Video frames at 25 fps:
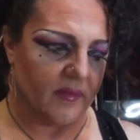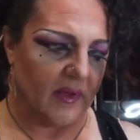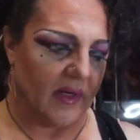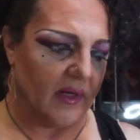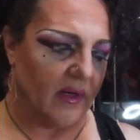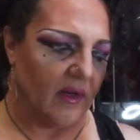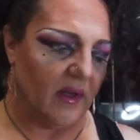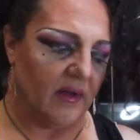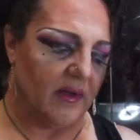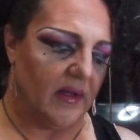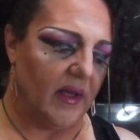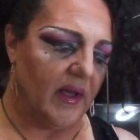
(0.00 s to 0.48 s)

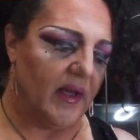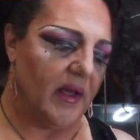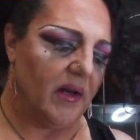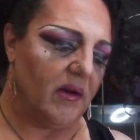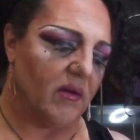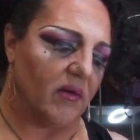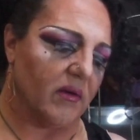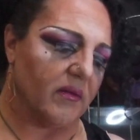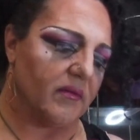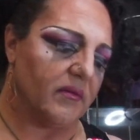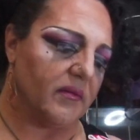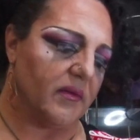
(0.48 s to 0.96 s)
But
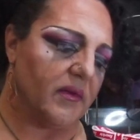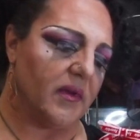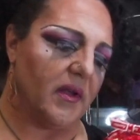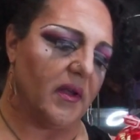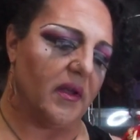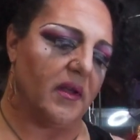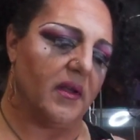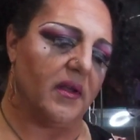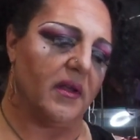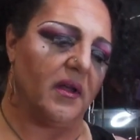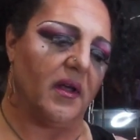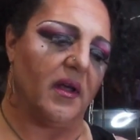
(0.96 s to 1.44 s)
yeah, look,
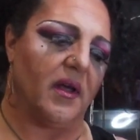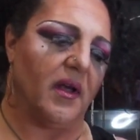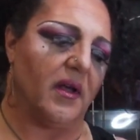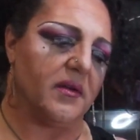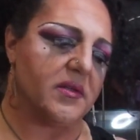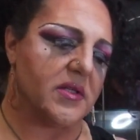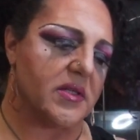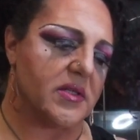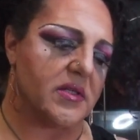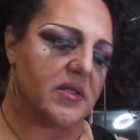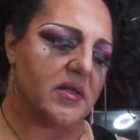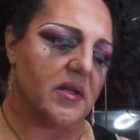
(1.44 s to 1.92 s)

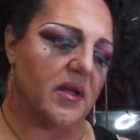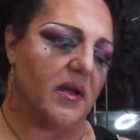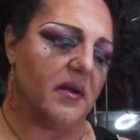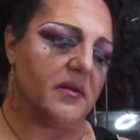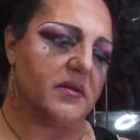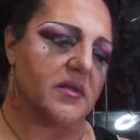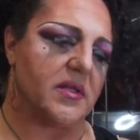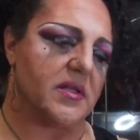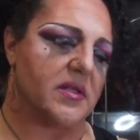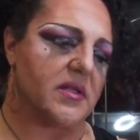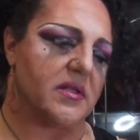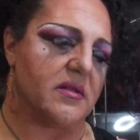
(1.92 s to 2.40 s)

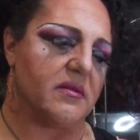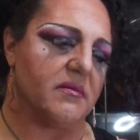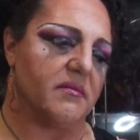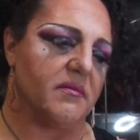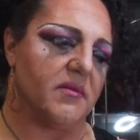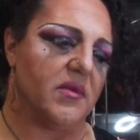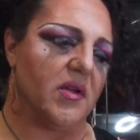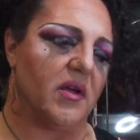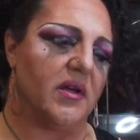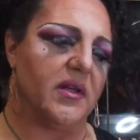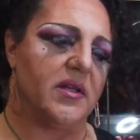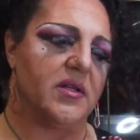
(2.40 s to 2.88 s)
I'm just
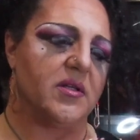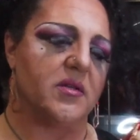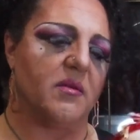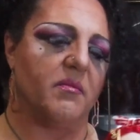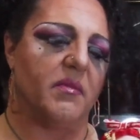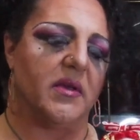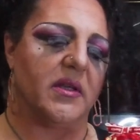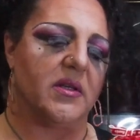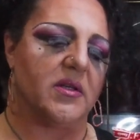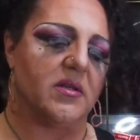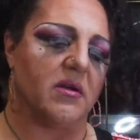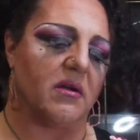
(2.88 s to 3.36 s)
not
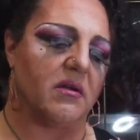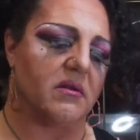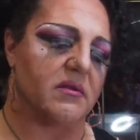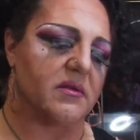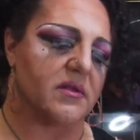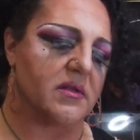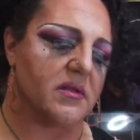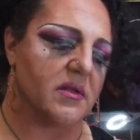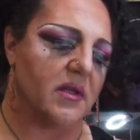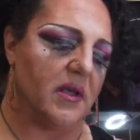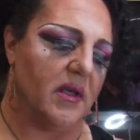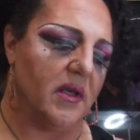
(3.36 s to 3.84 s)
into big
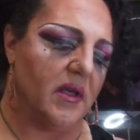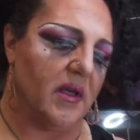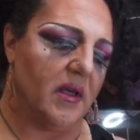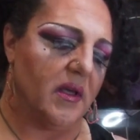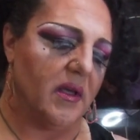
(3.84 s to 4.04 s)
dolls.